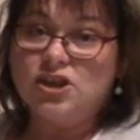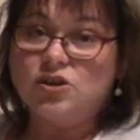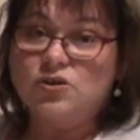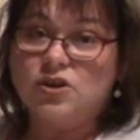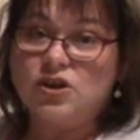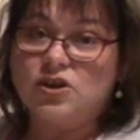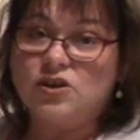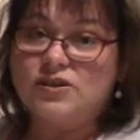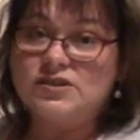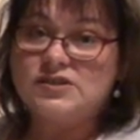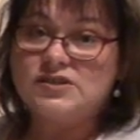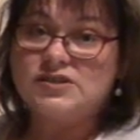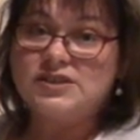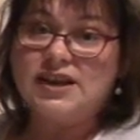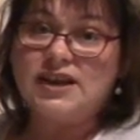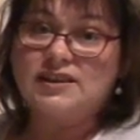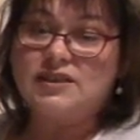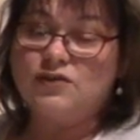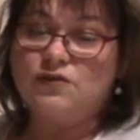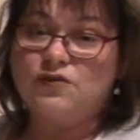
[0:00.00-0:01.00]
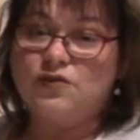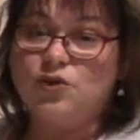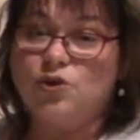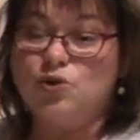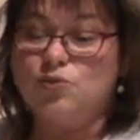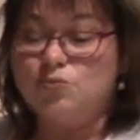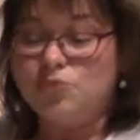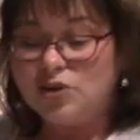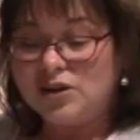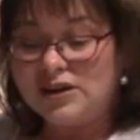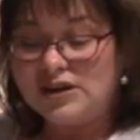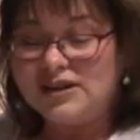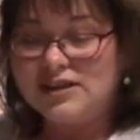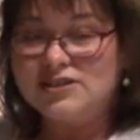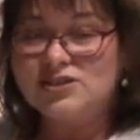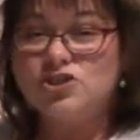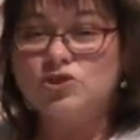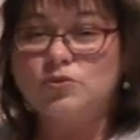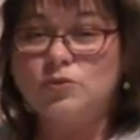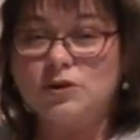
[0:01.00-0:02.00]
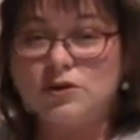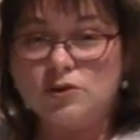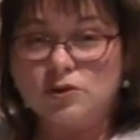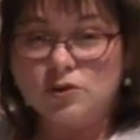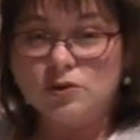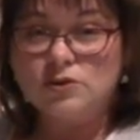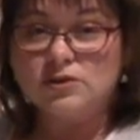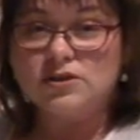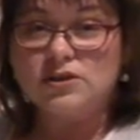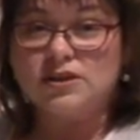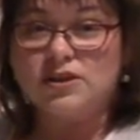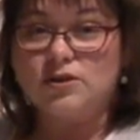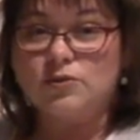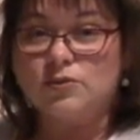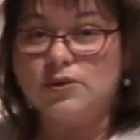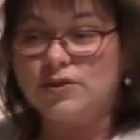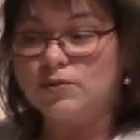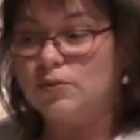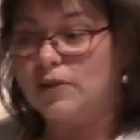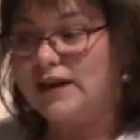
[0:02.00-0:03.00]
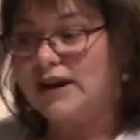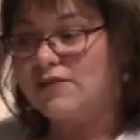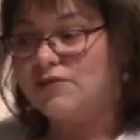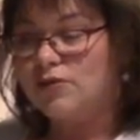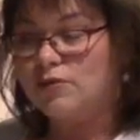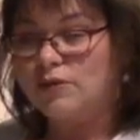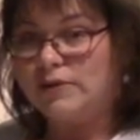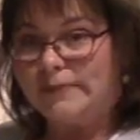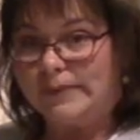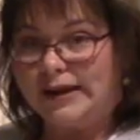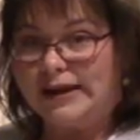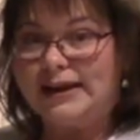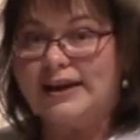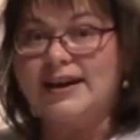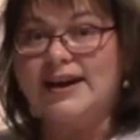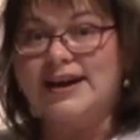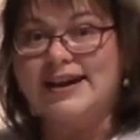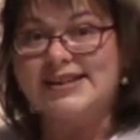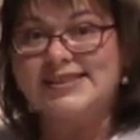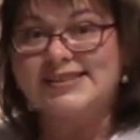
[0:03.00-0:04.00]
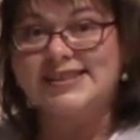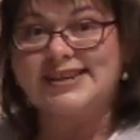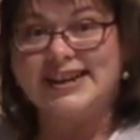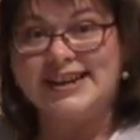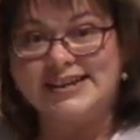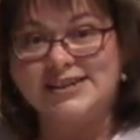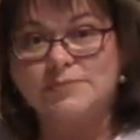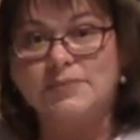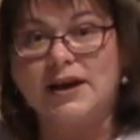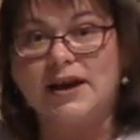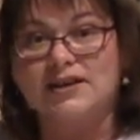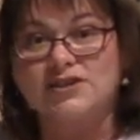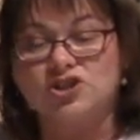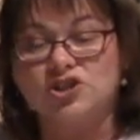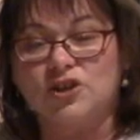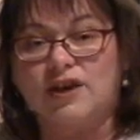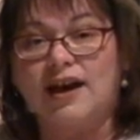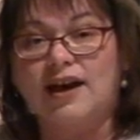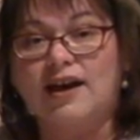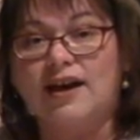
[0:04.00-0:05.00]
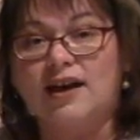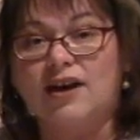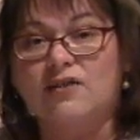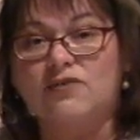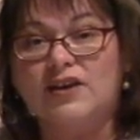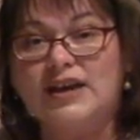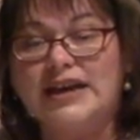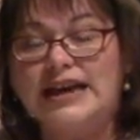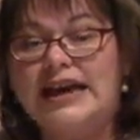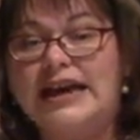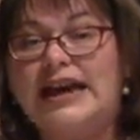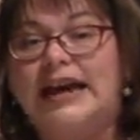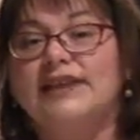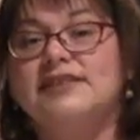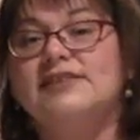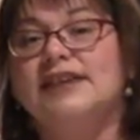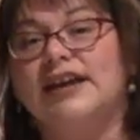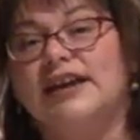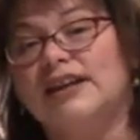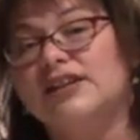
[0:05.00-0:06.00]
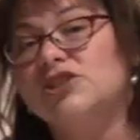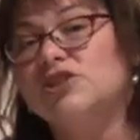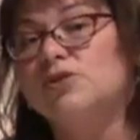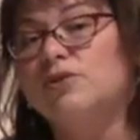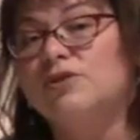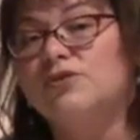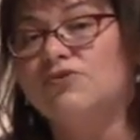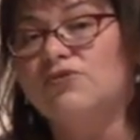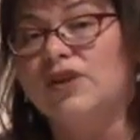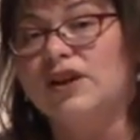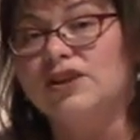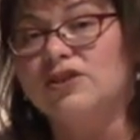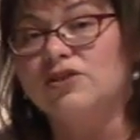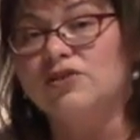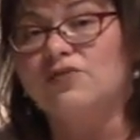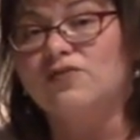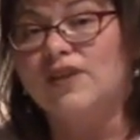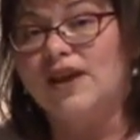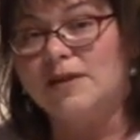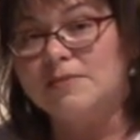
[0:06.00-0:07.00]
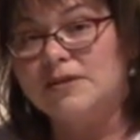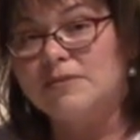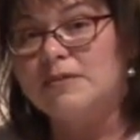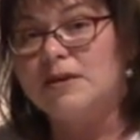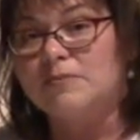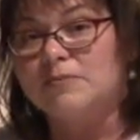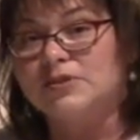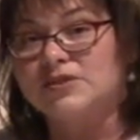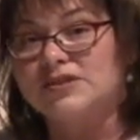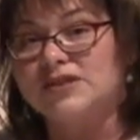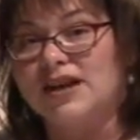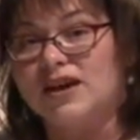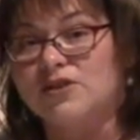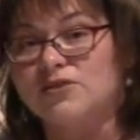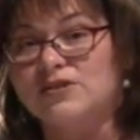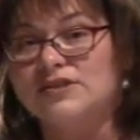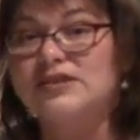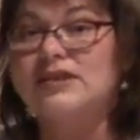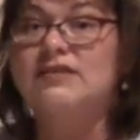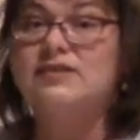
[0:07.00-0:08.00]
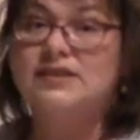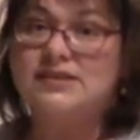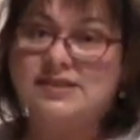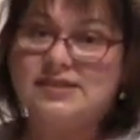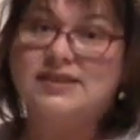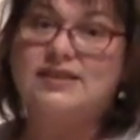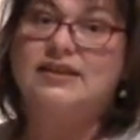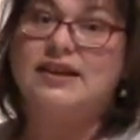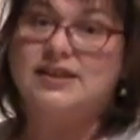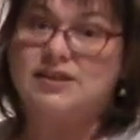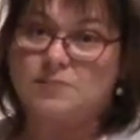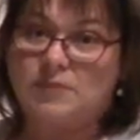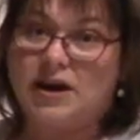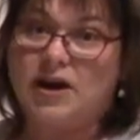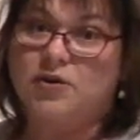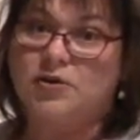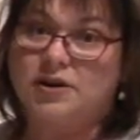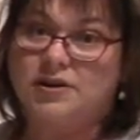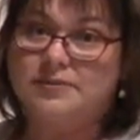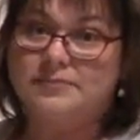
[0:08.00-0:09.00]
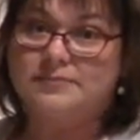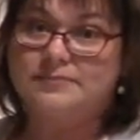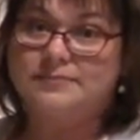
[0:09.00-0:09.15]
you could also take the food, put it into a cooler with whatever remaining ice and ice packs you have, and take it to a friend or family member's house that still has power.